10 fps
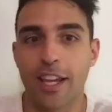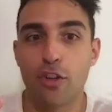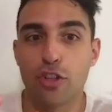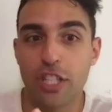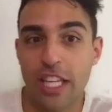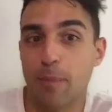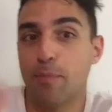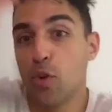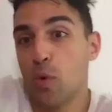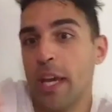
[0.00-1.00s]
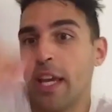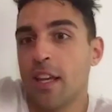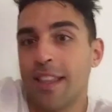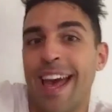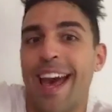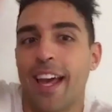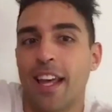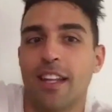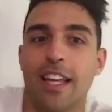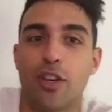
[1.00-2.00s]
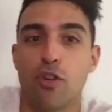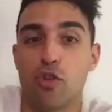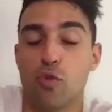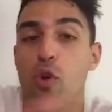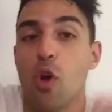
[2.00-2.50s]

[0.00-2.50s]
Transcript: you just keep doing that. And, like, you know